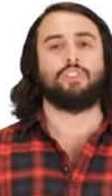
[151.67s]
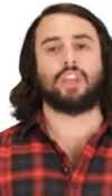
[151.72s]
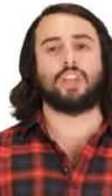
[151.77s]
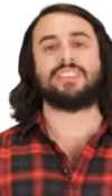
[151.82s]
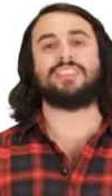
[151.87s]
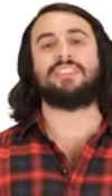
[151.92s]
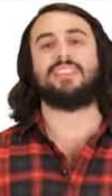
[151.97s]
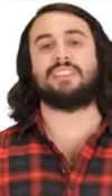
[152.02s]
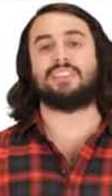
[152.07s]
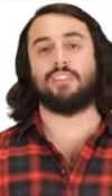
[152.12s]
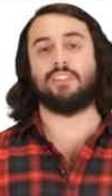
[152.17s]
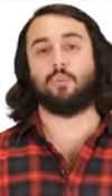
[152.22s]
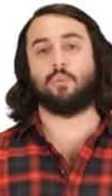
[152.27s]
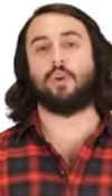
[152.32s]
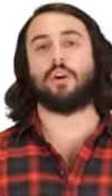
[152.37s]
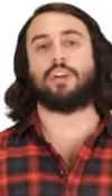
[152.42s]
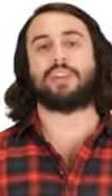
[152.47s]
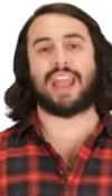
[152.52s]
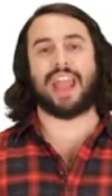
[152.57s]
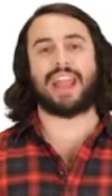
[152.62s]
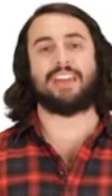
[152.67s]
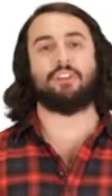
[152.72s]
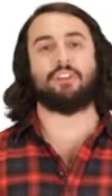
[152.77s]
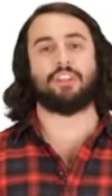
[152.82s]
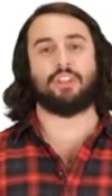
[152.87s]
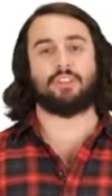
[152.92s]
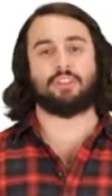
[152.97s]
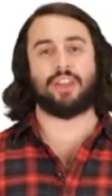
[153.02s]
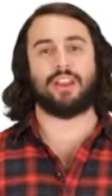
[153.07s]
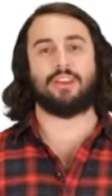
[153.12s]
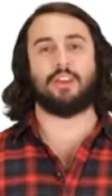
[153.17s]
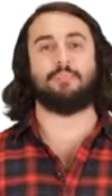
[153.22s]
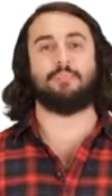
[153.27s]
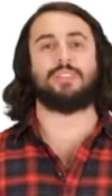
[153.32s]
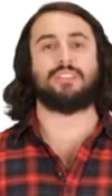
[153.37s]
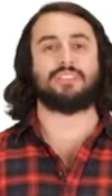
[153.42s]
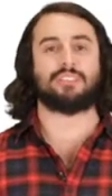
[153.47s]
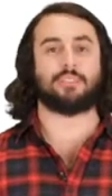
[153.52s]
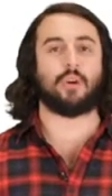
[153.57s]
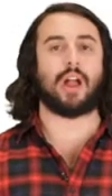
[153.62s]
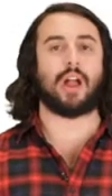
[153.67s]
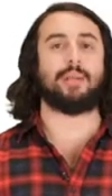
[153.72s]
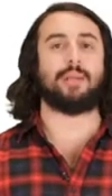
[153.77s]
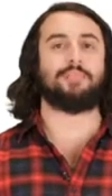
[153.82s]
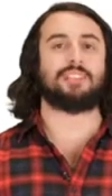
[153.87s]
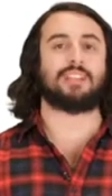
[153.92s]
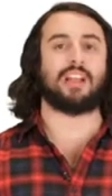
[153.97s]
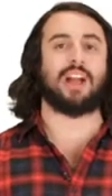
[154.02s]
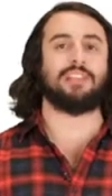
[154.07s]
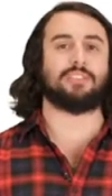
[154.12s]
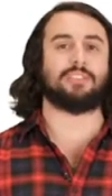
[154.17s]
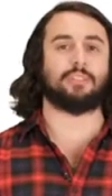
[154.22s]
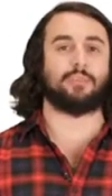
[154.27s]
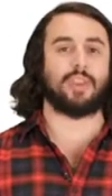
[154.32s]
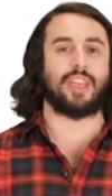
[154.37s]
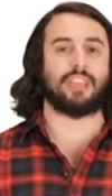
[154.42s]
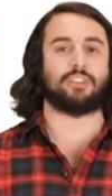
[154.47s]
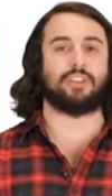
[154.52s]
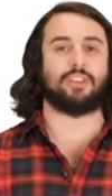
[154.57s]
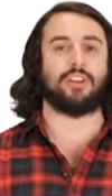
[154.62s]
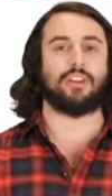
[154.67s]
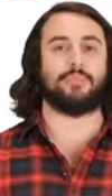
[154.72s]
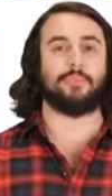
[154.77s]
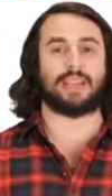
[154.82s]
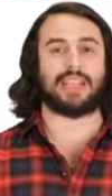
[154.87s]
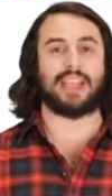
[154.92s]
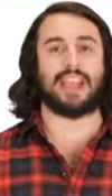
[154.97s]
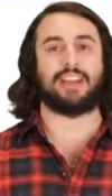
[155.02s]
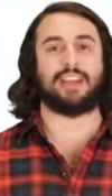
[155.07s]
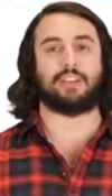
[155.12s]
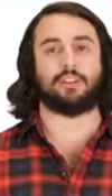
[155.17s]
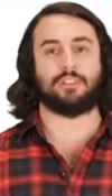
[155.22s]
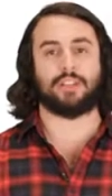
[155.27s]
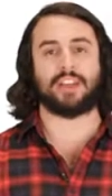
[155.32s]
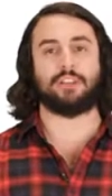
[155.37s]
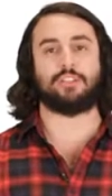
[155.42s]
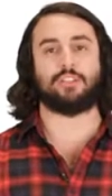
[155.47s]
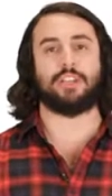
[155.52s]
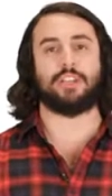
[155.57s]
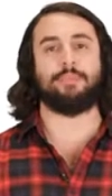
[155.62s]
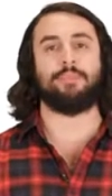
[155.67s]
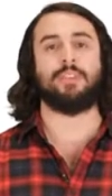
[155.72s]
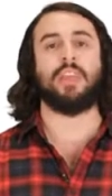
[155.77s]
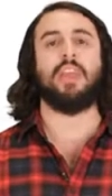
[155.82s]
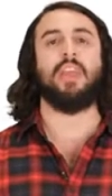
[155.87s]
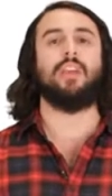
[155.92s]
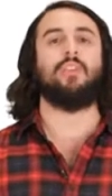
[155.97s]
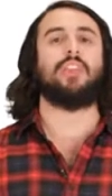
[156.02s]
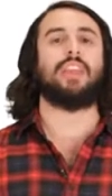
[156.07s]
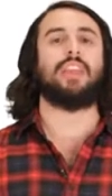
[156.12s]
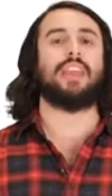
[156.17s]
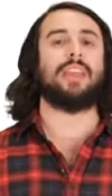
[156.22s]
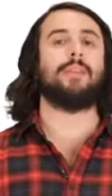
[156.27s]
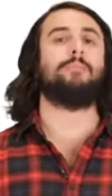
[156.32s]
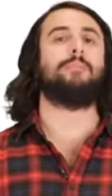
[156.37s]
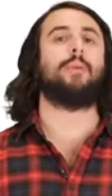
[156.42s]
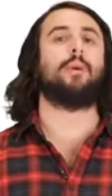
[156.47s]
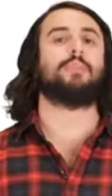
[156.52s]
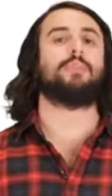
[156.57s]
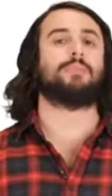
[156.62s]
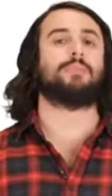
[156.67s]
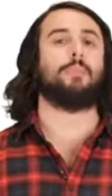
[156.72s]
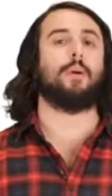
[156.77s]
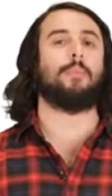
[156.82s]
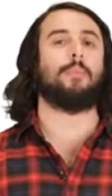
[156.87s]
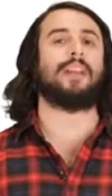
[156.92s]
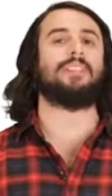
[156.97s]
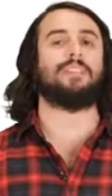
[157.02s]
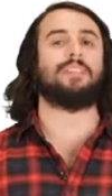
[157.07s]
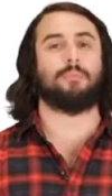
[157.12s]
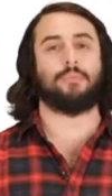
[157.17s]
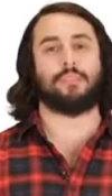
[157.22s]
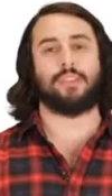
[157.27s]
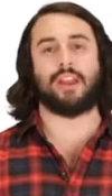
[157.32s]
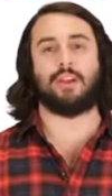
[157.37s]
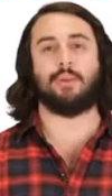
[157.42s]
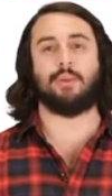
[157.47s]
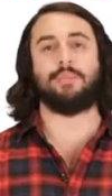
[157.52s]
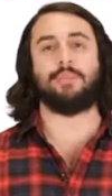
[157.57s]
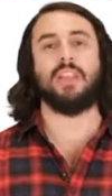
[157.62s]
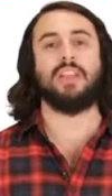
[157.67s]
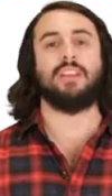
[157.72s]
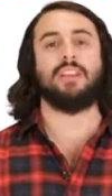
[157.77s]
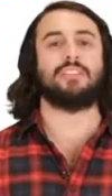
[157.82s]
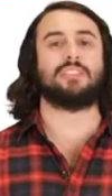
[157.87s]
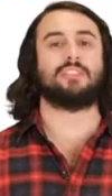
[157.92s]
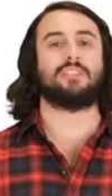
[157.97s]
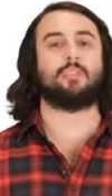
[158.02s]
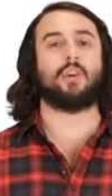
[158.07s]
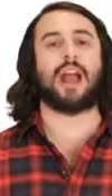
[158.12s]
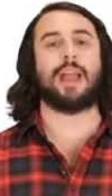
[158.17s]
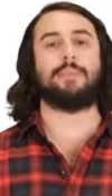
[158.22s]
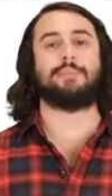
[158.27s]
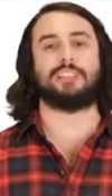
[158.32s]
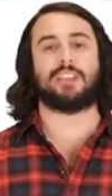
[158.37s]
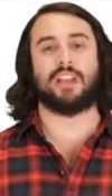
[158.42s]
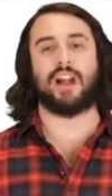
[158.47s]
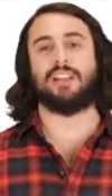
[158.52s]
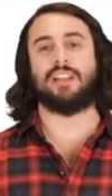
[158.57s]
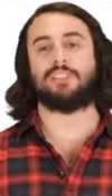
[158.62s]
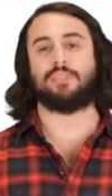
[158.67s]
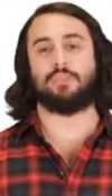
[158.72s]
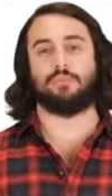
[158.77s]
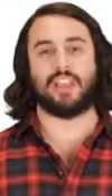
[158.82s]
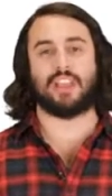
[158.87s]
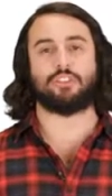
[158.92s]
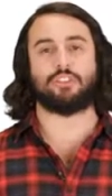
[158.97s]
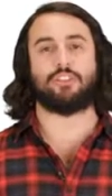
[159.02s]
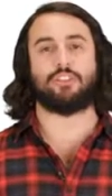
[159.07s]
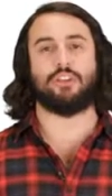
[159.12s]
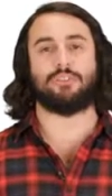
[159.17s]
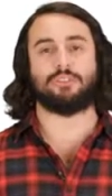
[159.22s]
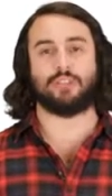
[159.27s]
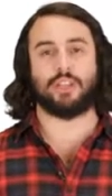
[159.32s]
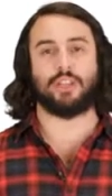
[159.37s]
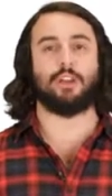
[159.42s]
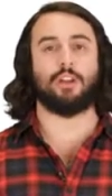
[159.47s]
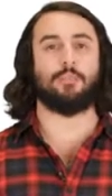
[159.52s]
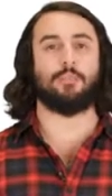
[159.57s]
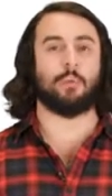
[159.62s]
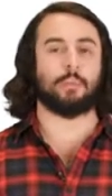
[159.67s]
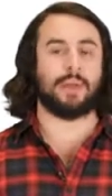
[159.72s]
Just as the work-energy theorem describes conservation of mechanical energy, the impulse-momentum theorem describes conservation of linear